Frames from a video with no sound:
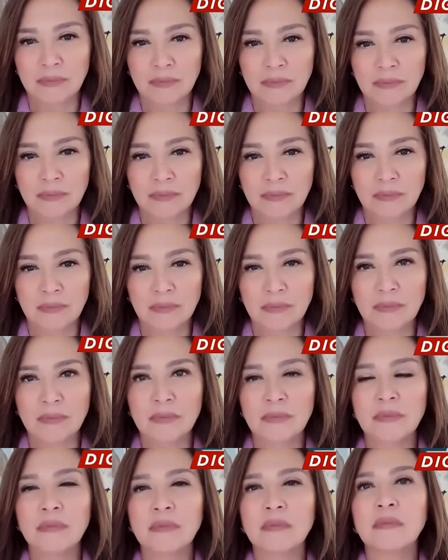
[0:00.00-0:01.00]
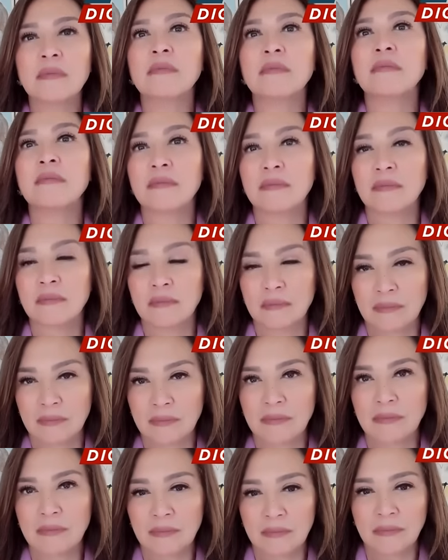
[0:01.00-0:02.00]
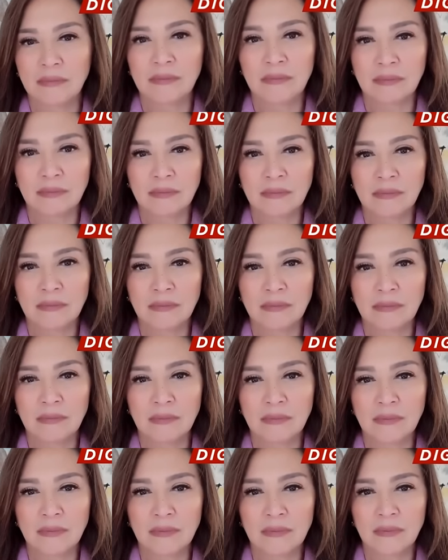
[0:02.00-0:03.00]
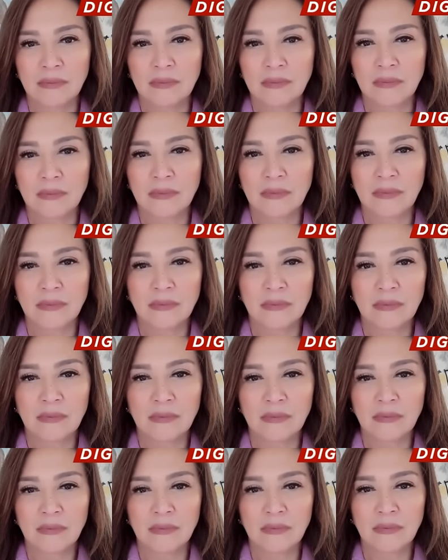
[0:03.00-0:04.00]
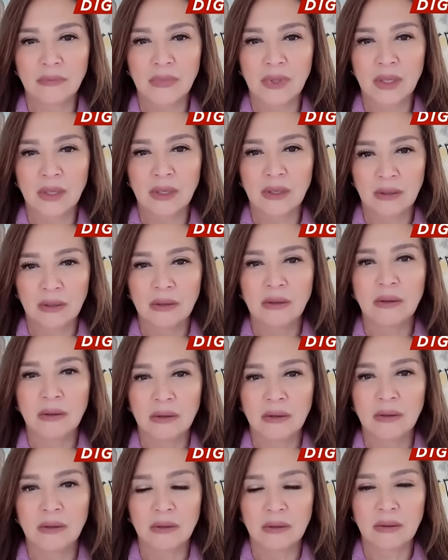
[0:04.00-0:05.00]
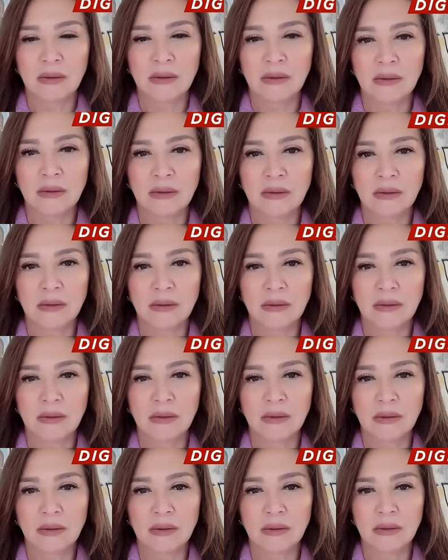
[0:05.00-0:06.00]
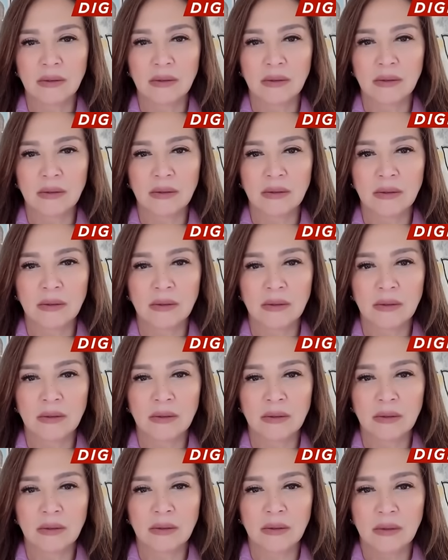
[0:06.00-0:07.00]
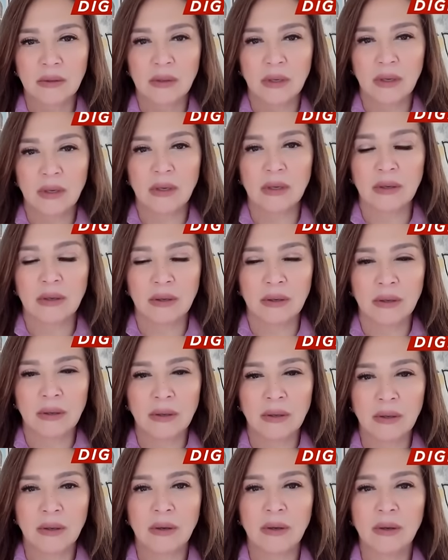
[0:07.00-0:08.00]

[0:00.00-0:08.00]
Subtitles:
No words are spoken by the person on screen.